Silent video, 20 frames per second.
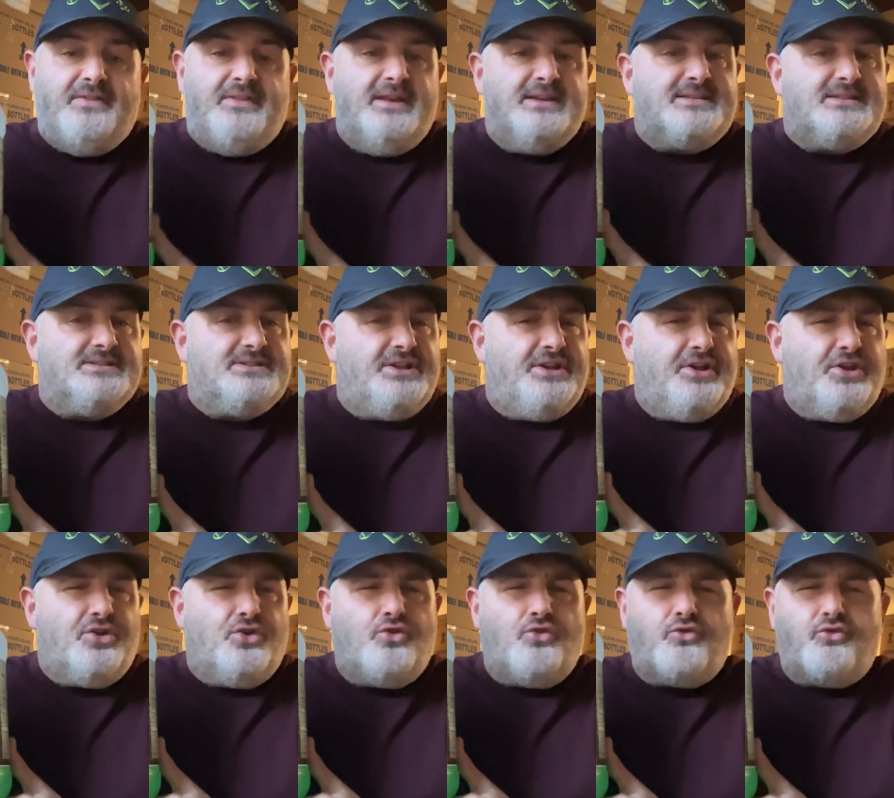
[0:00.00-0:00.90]
This is an
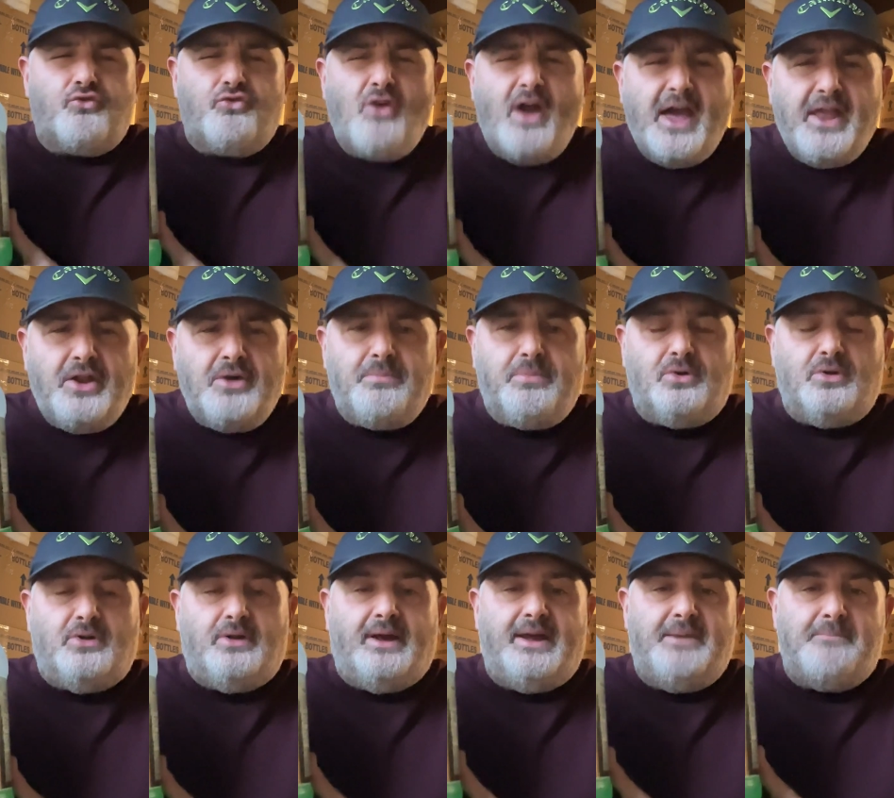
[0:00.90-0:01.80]

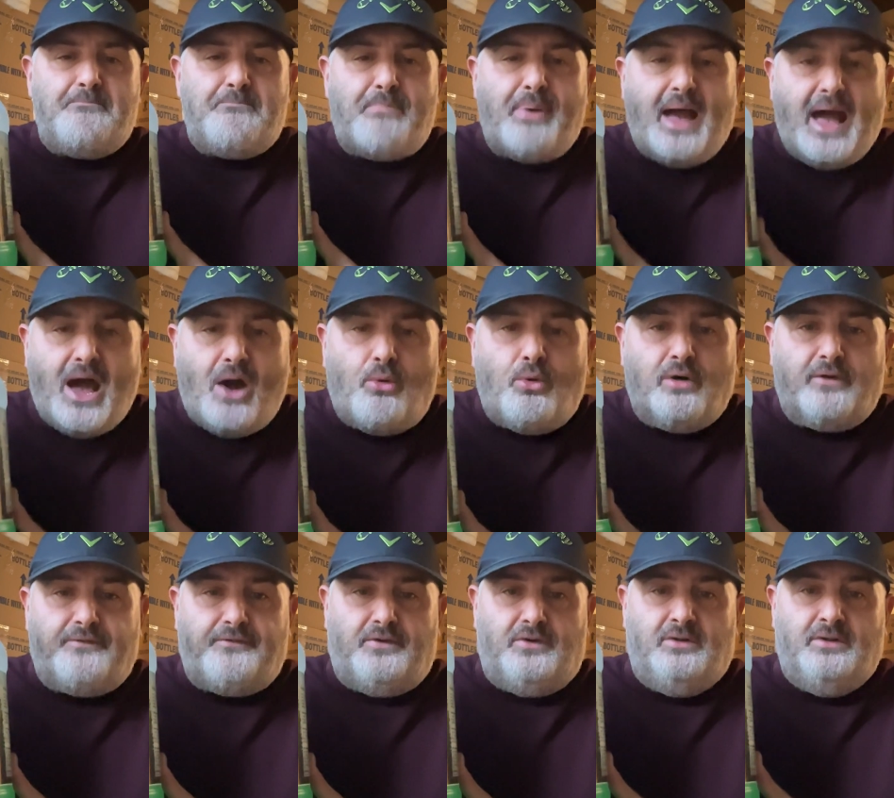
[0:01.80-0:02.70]
incredible and
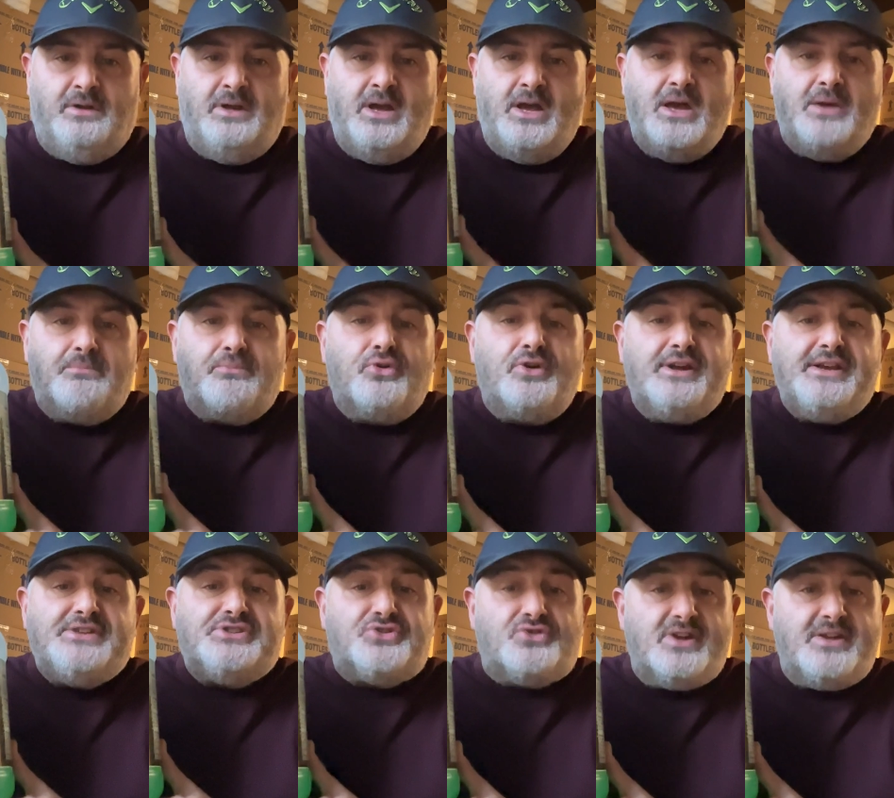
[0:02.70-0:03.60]
powerful
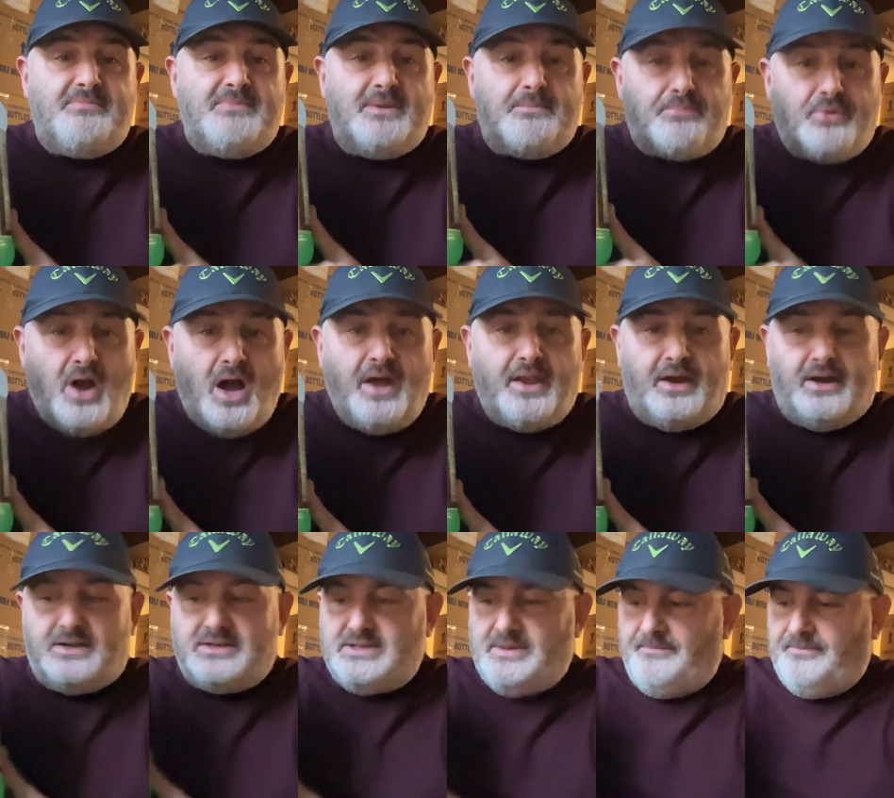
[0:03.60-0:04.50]
pre-treatment
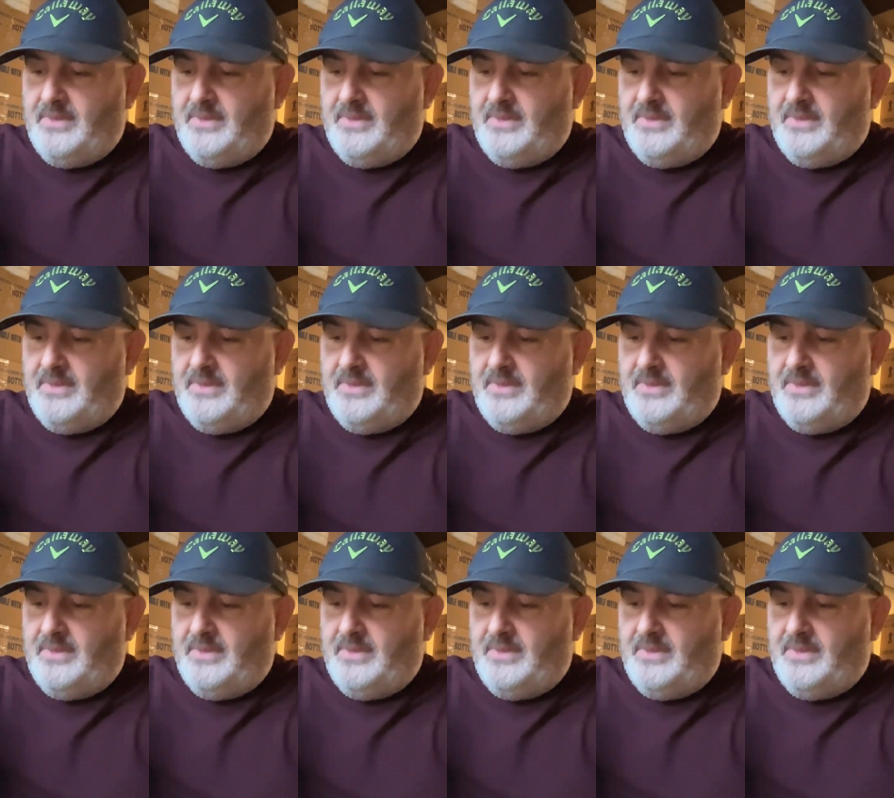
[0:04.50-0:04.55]
product.